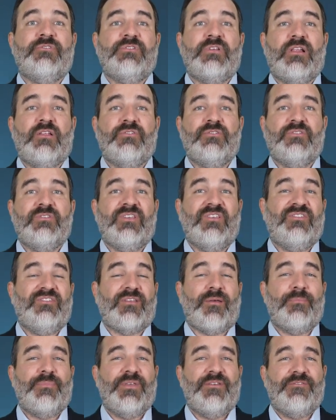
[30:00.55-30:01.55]
intelligence is
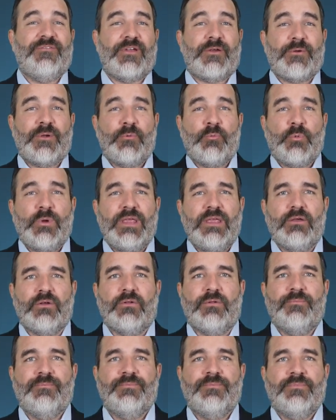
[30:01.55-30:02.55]
something very
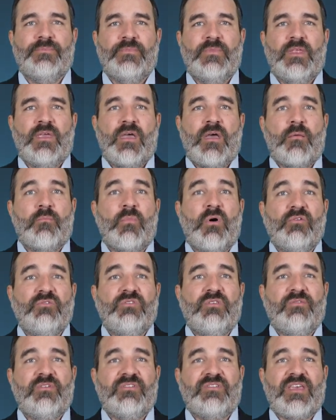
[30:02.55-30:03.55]
real.
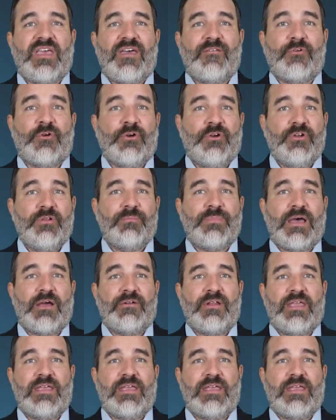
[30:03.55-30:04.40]
Most of us have heard about